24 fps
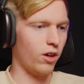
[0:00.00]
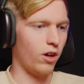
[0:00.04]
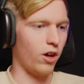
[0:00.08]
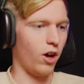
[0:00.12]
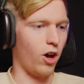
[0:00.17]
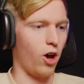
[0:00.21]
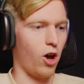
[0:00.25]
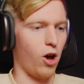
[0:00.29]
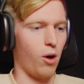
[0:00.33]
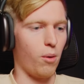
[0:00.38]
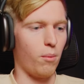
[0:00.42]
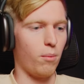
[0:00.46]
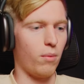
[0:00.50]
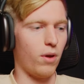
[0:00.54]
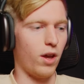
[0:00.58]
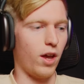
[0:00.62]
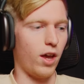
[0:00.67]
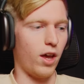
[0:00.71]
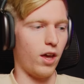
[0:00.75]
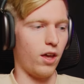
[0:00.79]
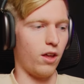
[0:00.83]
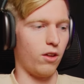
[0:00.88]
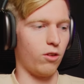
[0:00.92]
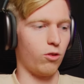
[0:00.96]

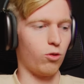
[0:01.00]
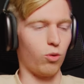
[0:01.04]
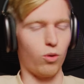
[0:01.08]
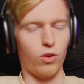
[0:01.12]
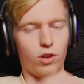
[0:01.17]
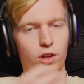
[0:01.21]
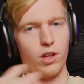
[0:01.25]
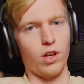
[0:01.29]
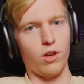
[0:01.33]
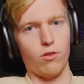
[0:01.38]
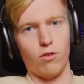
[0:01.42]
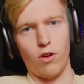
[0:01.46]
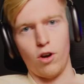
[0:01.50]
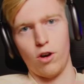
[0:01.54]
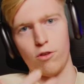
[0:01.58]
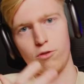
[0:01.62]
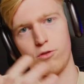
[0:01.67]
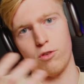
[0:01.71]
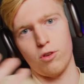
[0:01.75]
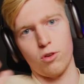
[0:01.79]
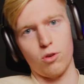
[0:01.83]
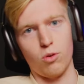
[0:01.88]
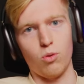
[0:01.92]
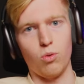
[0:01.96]
and sort of give
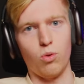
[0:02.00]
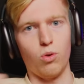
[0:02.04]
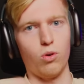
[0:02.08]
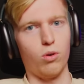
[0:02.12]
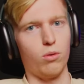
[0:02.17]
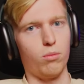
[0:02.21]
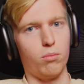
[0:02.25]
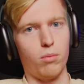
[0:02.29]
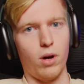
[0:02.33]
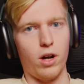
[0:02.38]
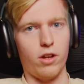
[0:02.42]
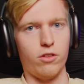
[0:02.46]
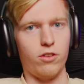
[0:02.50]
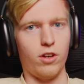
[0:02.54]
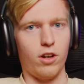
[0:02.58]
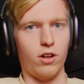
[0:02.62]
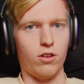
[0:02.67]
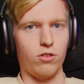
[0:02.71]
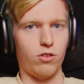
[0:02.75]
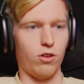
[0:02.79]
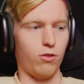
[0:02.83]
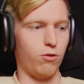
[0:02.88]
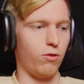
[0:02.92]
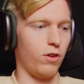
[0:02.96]
off a cool
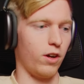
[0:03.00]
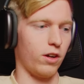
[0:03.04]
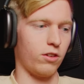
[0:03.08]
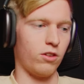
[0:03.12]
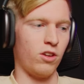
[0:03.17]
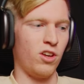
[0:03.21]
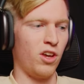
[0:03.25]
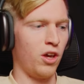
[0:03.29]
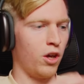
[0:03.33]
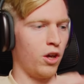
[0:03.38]
montage effect.